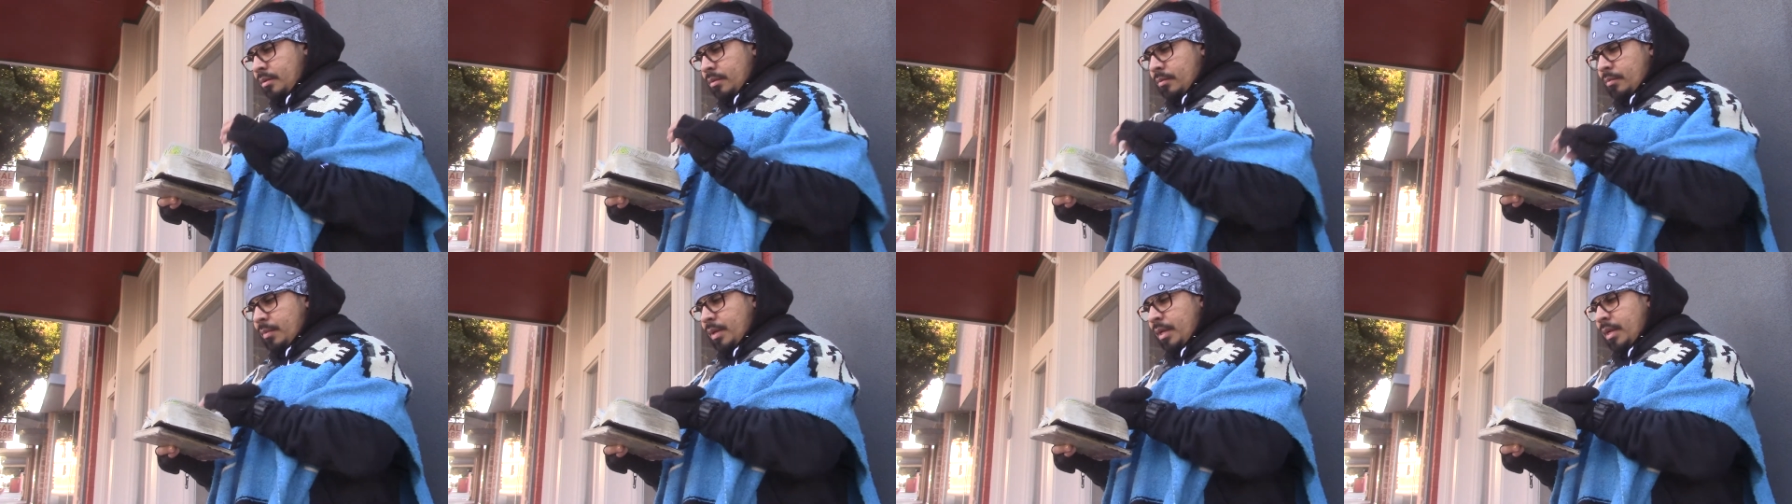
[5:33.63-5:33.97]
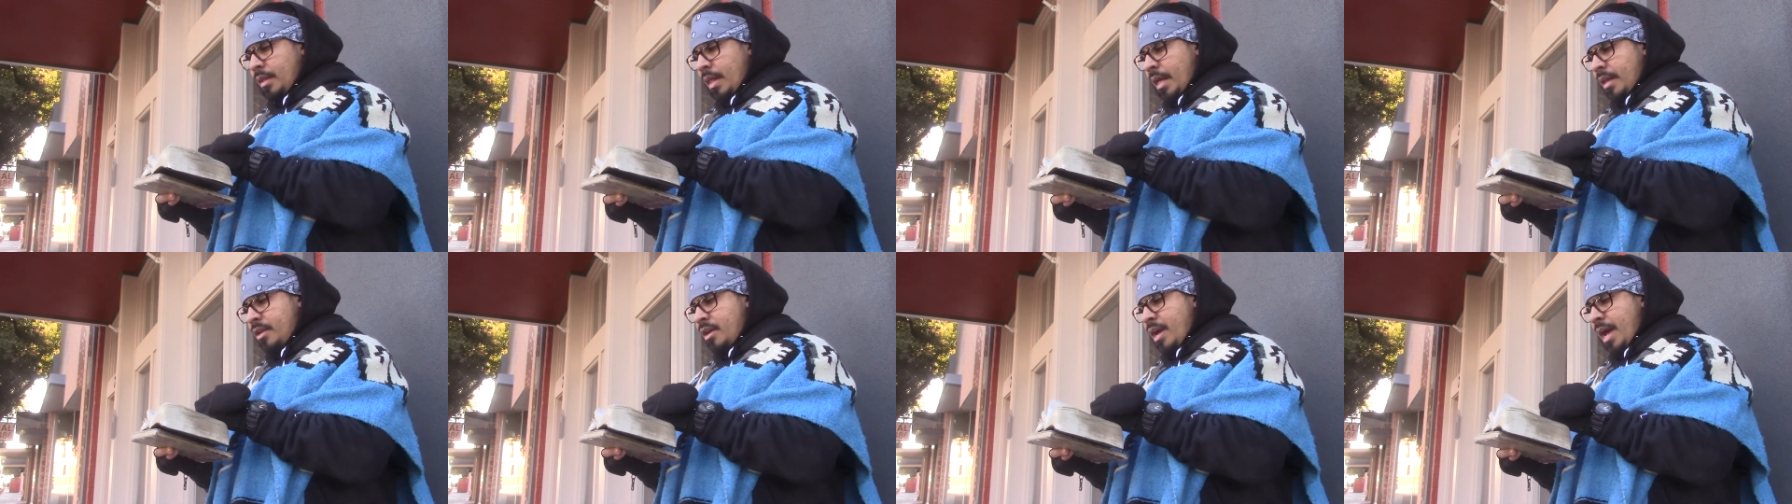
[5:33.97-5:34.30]

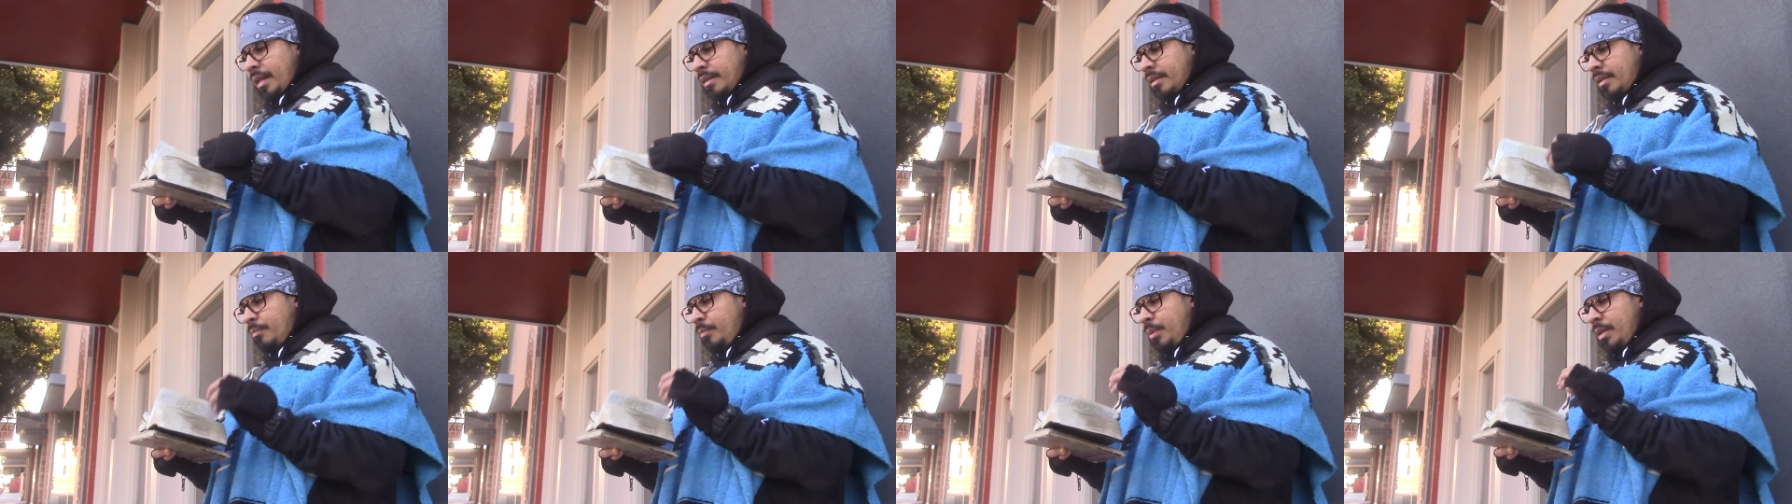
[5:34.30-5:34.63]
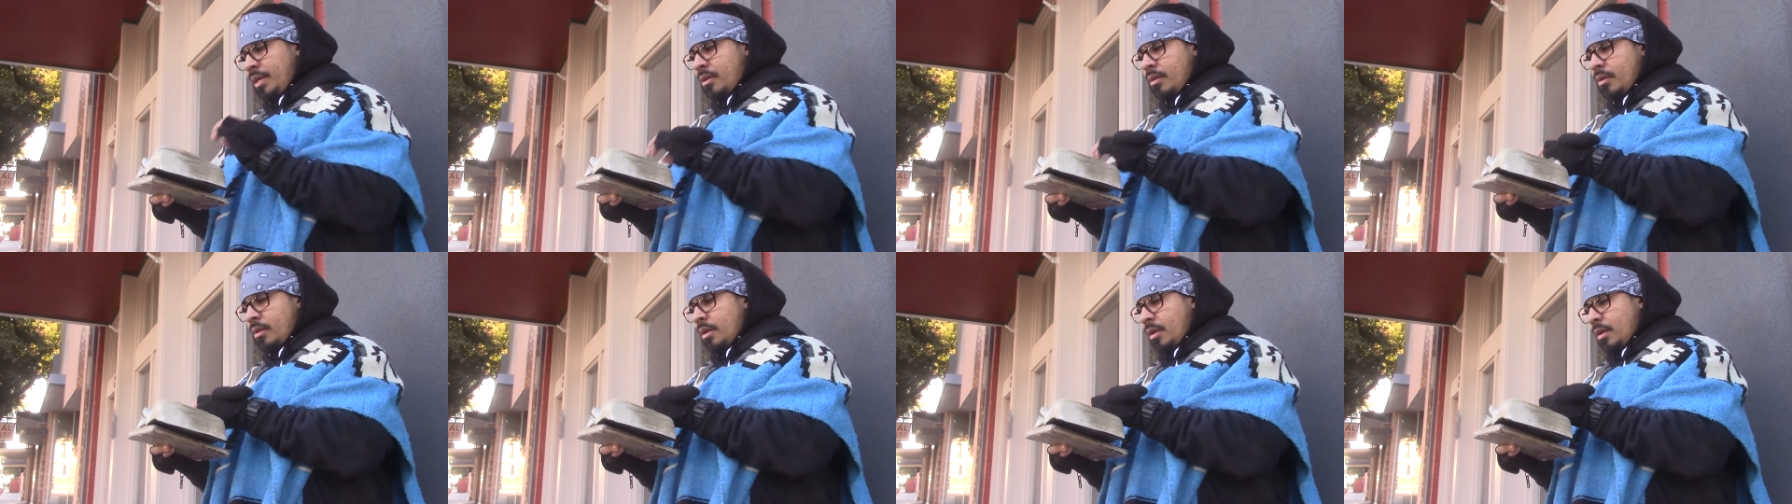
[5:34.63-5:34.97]
Meaning that you have to
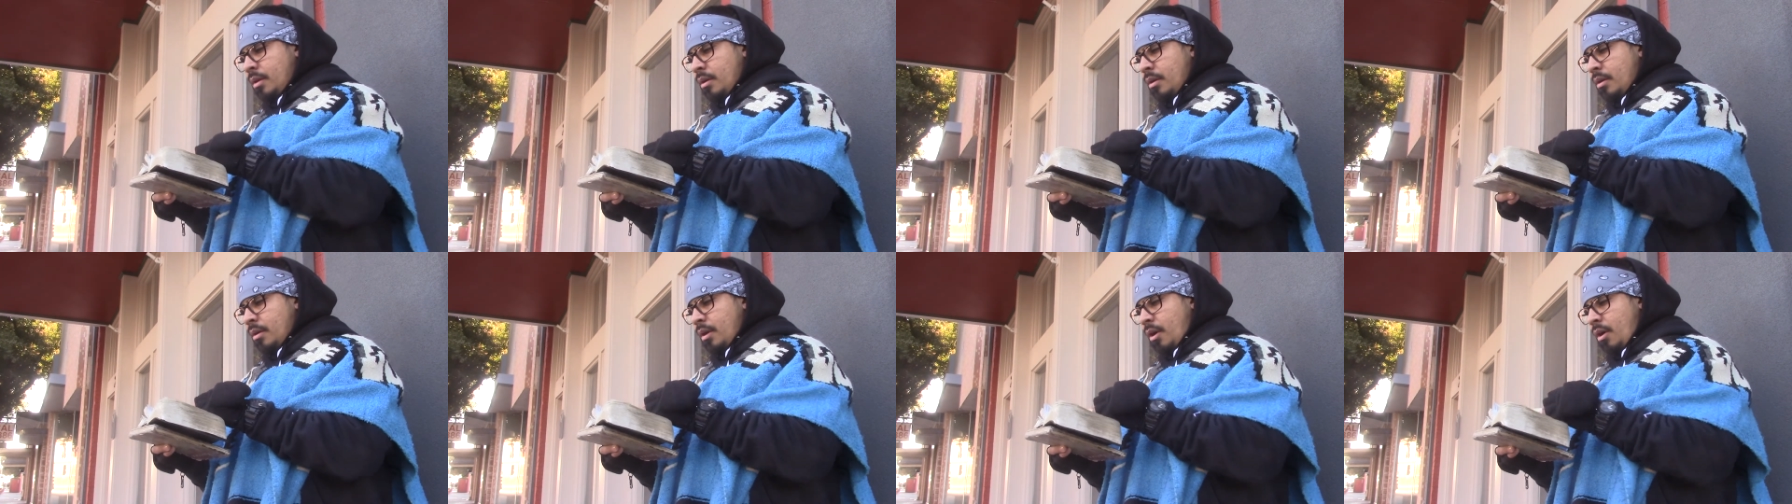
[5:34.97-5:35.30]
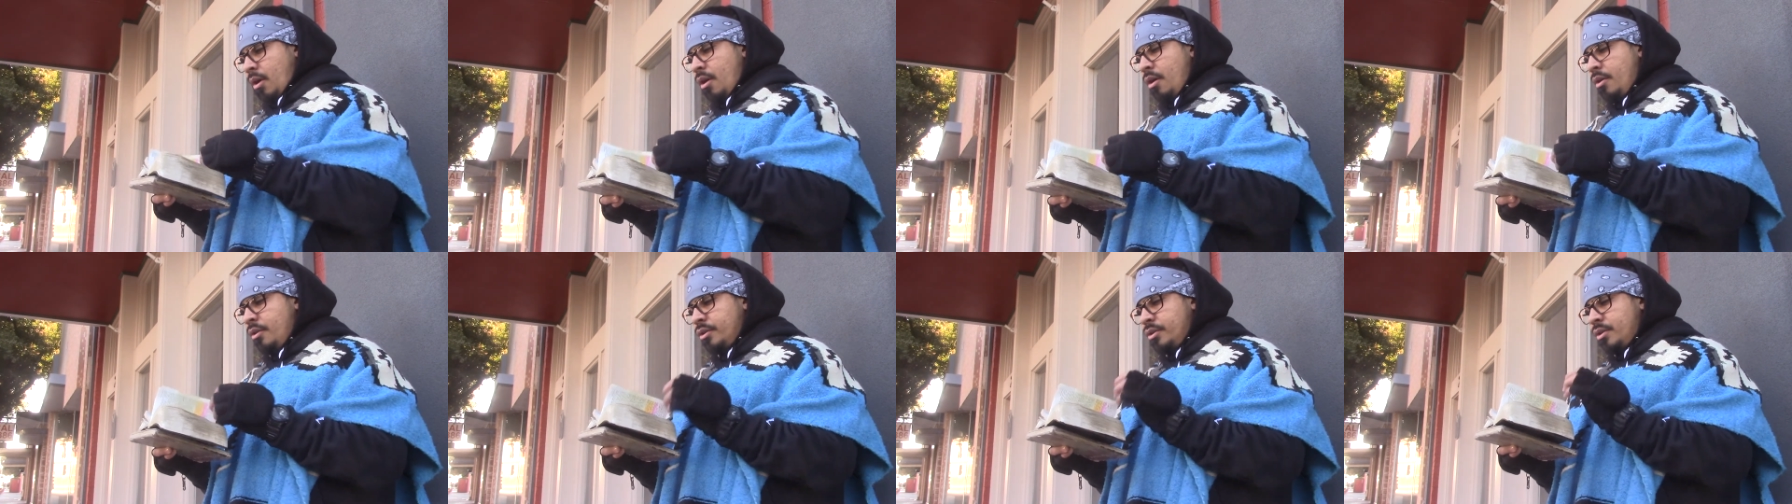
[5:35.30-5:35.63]
be
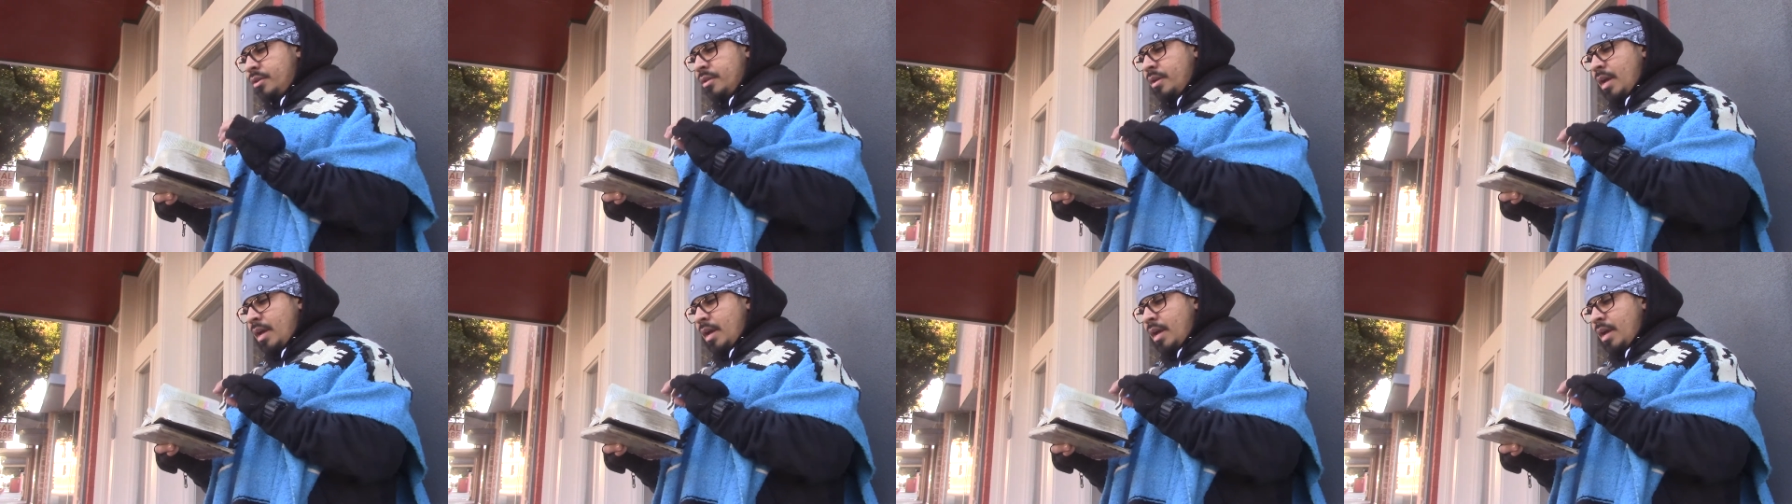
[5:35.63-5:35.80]
urge,